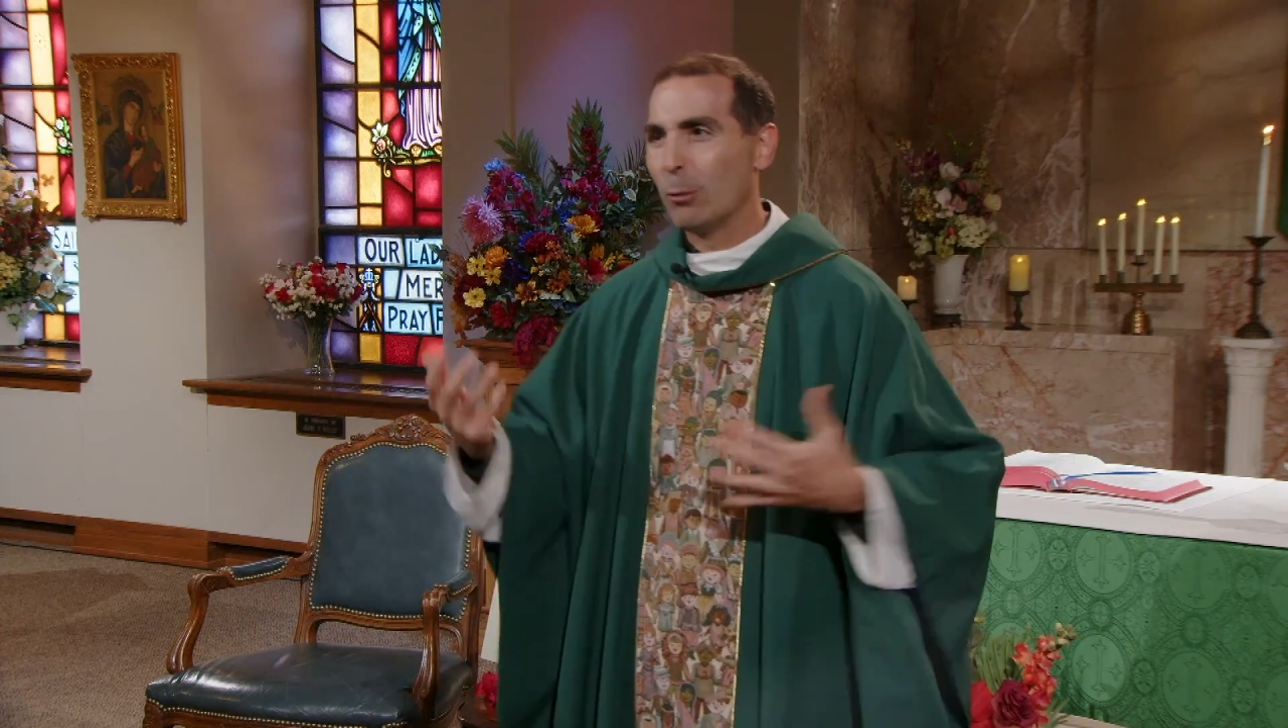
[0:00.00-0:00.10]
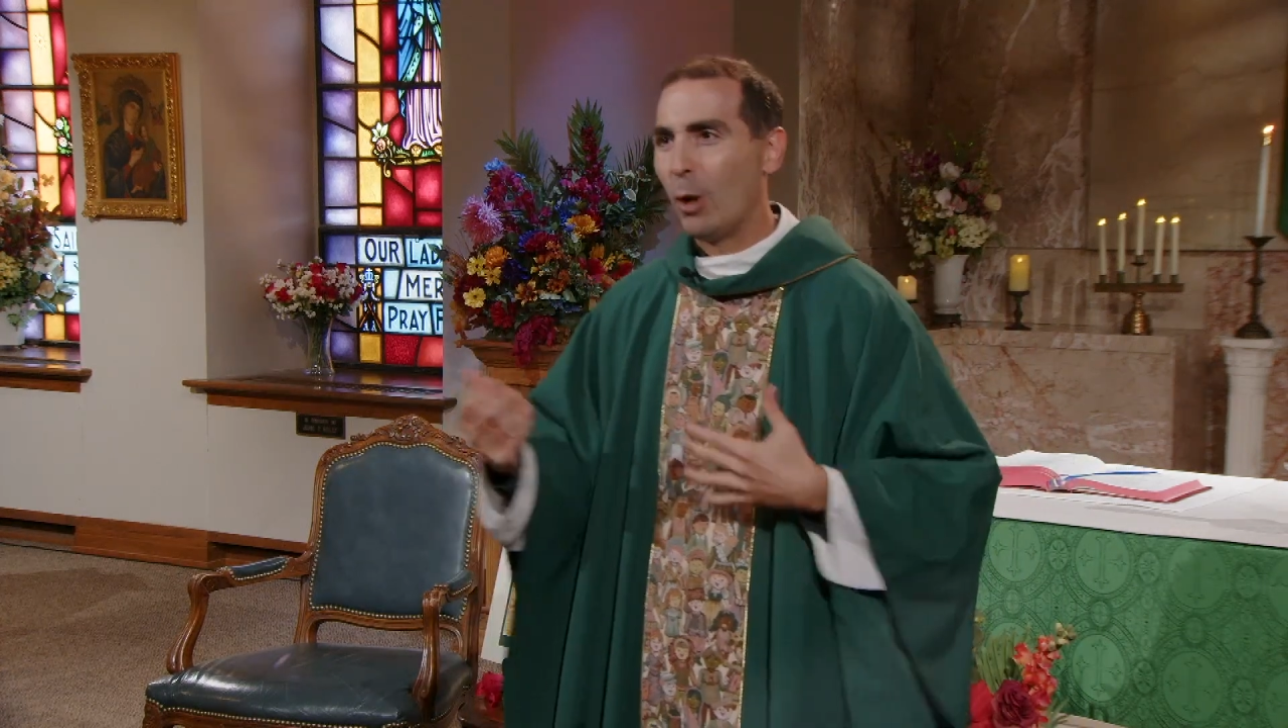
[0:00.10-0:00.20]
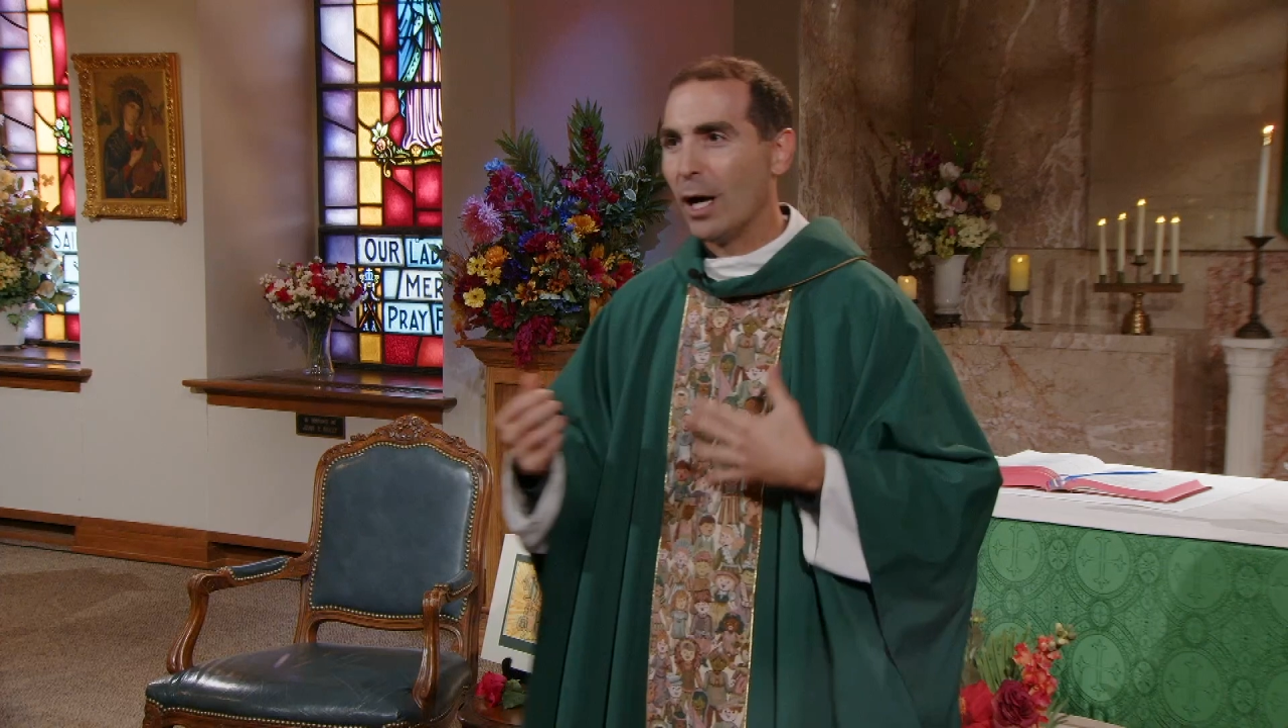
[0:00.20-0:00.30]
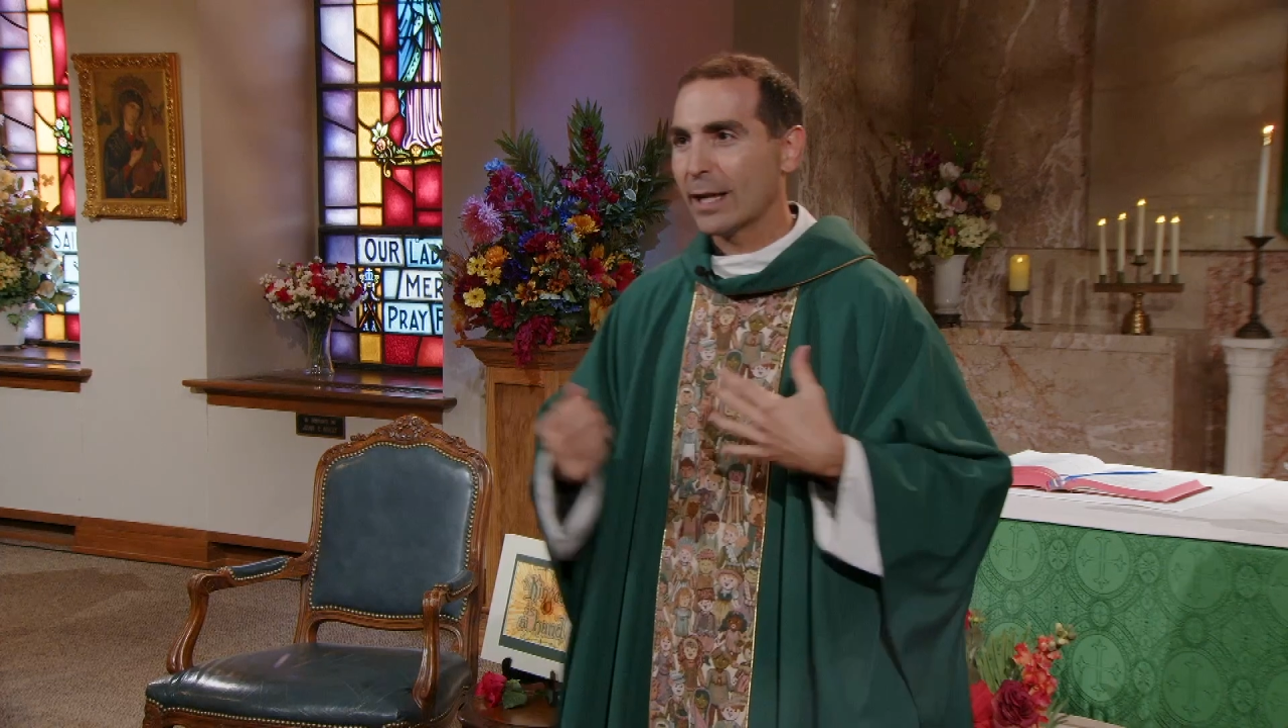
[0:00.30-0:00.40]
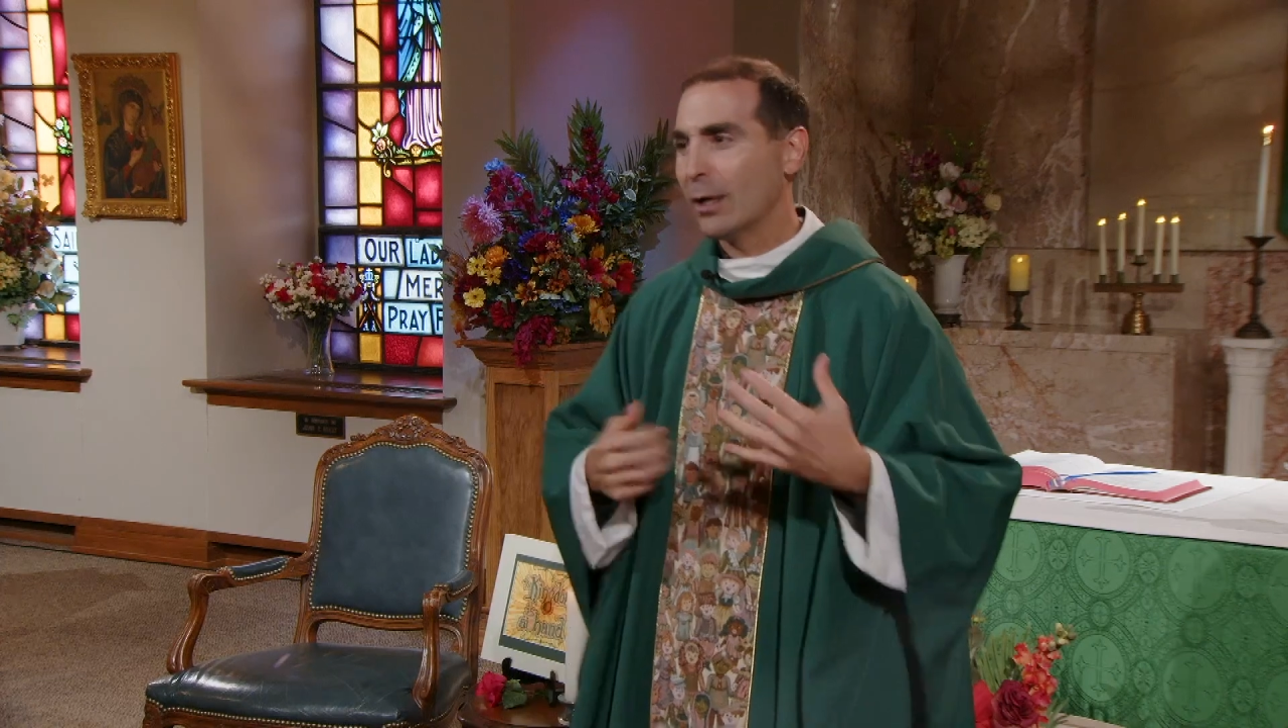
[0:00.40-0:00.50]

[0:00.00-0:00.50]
walk.